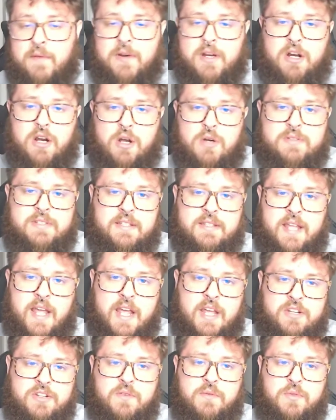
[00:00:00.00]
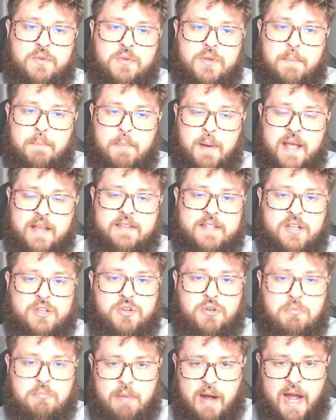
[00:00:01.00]
close attention to the place that
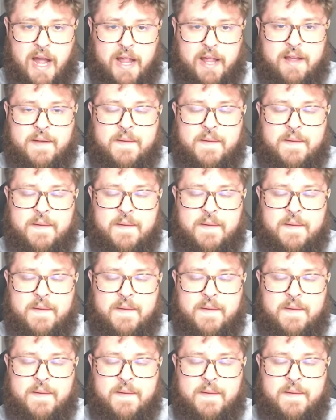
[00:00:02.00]
you buy.